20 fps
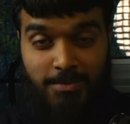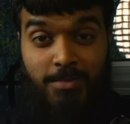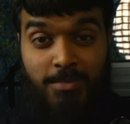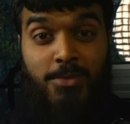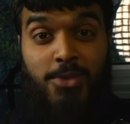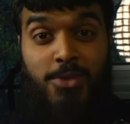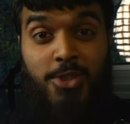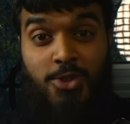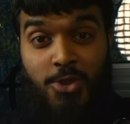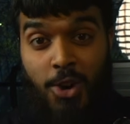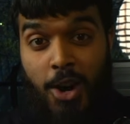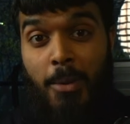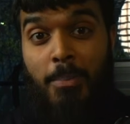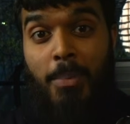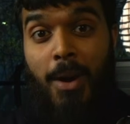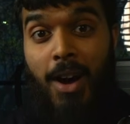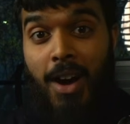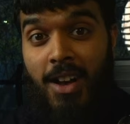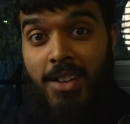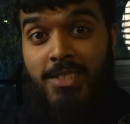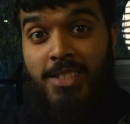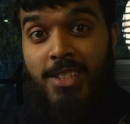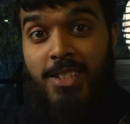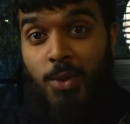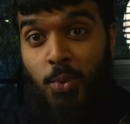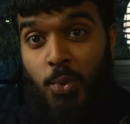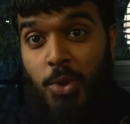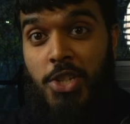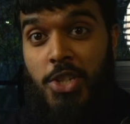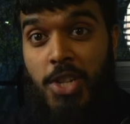Stop asking
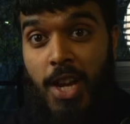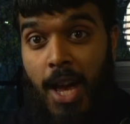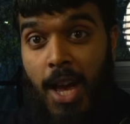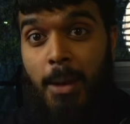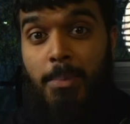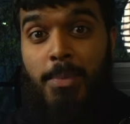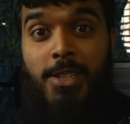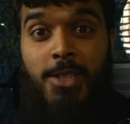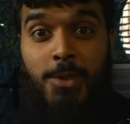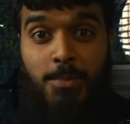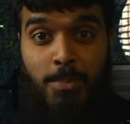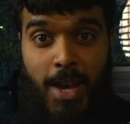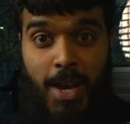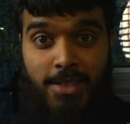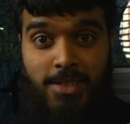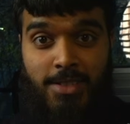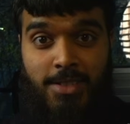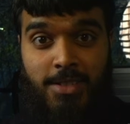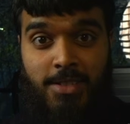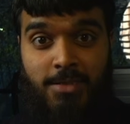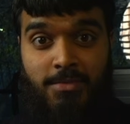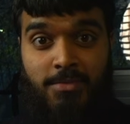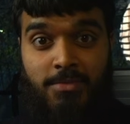which app is best.